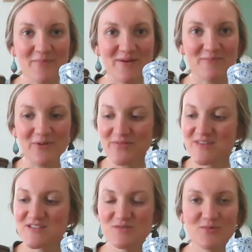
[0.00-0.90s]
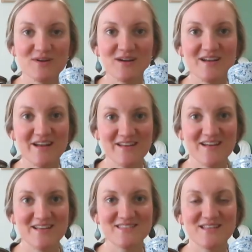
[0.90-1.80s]
But both these were
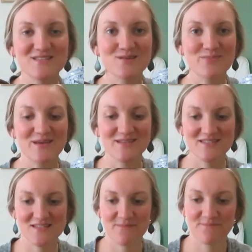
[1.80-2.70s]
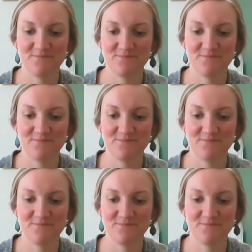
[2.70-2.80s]
99 cents a piece.